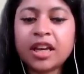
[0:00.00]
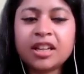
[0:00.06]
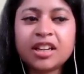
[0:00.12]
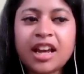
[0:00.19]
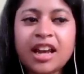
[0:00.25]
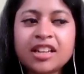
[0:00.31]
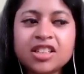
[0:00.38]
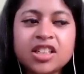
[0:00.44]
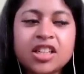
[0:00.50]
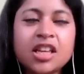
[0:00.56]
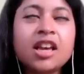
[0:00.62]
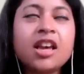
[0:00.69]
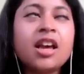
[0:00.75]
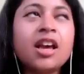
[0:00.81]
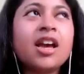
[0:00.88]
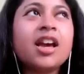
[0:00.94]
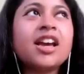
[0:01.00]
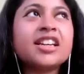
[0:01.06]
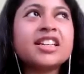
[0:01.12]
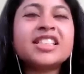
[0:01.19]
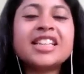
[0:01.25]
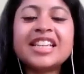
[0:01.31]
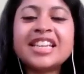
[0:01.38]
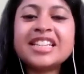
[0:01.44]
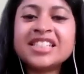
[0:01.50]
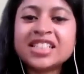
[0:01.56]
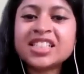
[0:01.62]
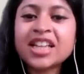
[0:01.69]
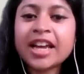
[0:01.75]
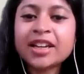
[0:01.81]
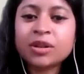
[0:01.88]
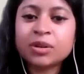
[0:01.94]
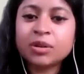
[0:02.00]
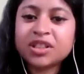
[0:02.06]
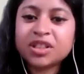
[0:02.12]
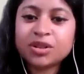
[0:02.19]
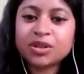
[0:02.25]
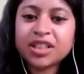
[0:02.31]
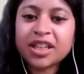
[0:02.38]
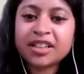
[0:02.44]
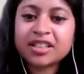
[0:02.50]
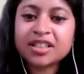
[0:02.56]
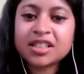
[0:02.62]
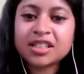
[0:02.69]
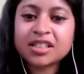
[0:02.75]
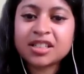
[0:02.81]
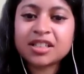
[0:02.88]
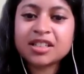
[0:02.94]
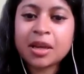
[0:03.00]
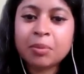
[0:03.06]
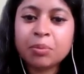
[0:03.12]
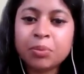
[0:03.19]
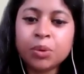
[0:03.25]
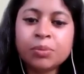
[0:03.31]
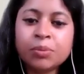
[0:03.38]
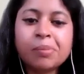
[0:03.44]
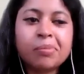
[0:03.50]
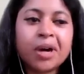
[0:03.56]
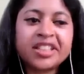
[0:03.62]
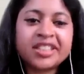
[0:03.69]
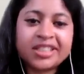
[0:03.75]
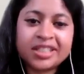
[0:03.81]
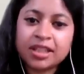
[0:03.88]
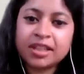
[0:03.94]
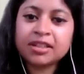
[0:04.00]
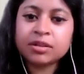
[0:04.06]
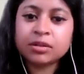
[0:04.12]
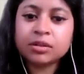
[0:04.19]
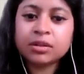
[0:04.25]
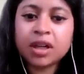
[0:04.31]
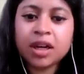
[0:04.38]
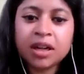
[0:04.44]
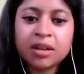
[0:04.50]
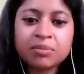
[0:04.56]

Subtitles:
And actually, because it is a cycle, as you said, isn't it? It's a boom and bust cycle.